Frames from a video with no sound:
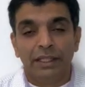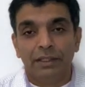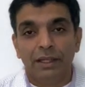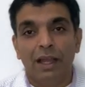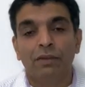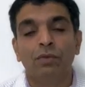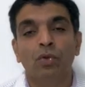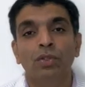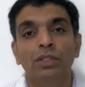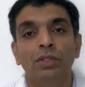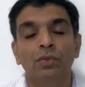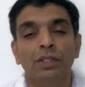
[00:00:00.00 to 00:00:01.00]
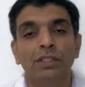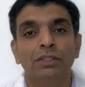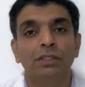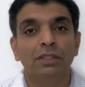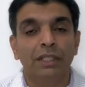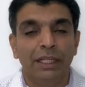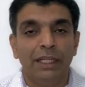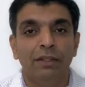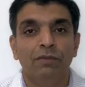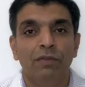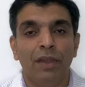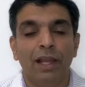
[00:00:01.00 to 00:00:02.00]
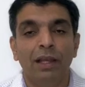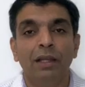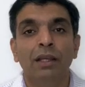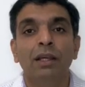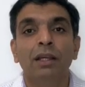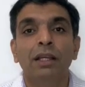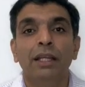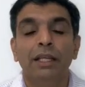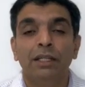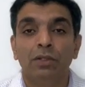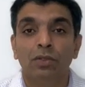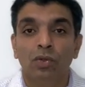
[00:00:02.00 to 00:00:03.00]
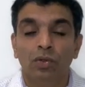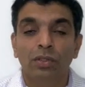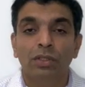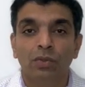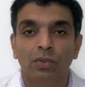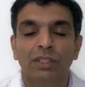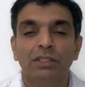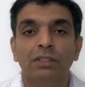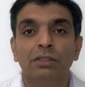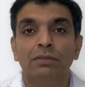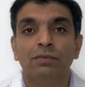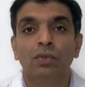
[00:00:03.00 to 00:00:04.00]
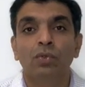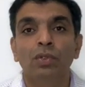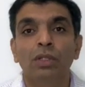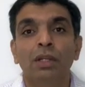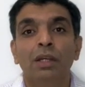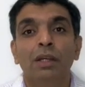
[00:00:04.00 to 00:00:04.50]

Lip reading: have good nutrition, eat well, eat good nutritious food,